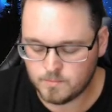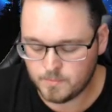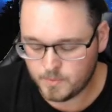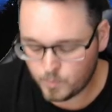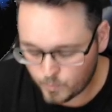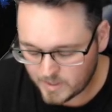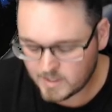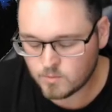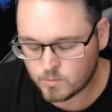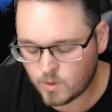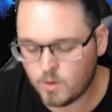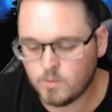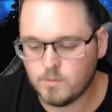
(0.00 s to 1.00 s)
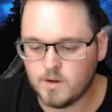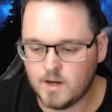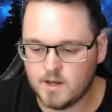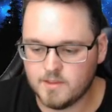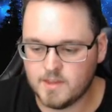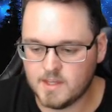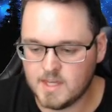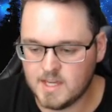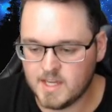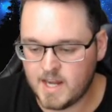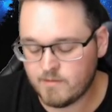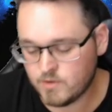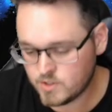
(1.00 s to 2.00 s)
wing role, I think he
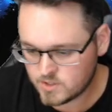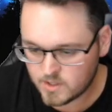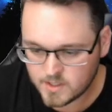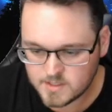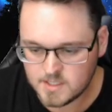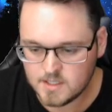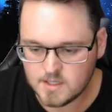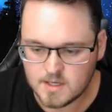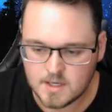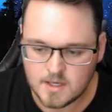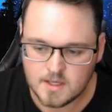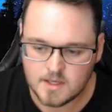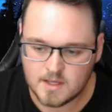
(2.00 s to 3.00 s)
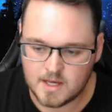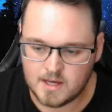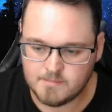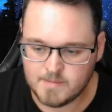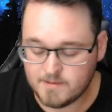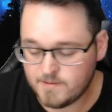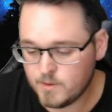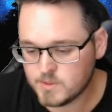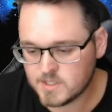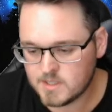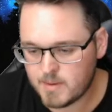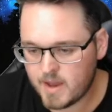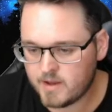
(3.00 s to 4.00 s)
can average 90. If he was
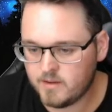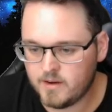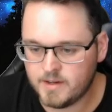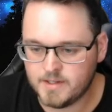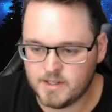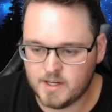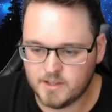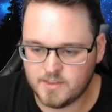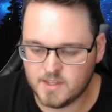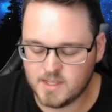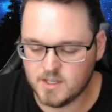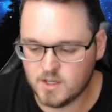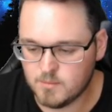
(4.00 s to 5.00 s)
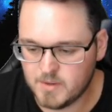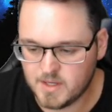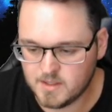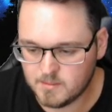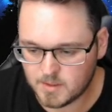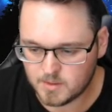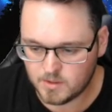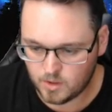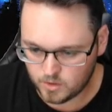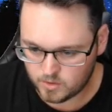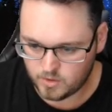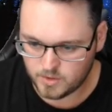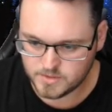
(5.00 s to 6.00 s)
in the back line, I think it could be a
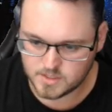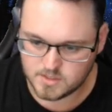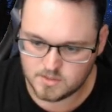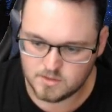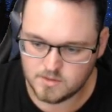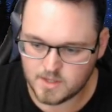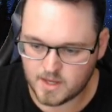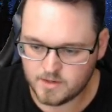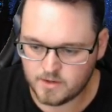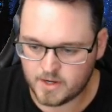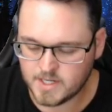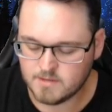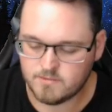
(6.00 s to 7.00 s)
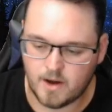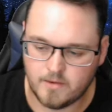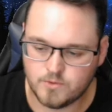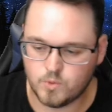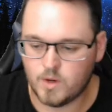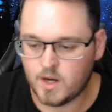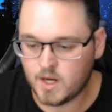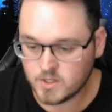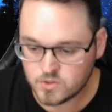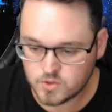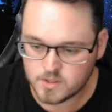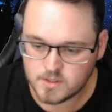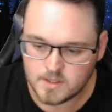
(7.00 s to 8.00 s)
lot closer to that 95 to
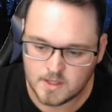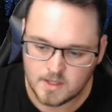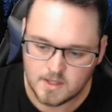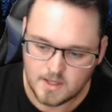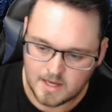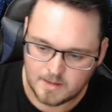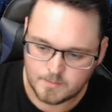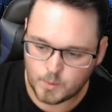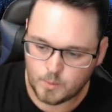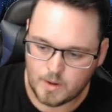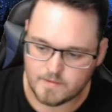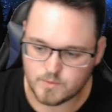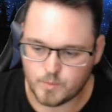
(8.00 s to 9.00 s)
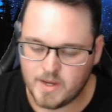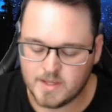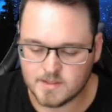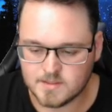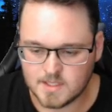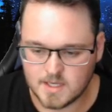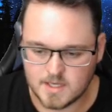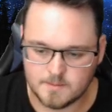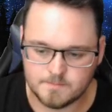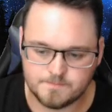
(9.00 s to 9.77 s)
100, but we'll have to wait and see.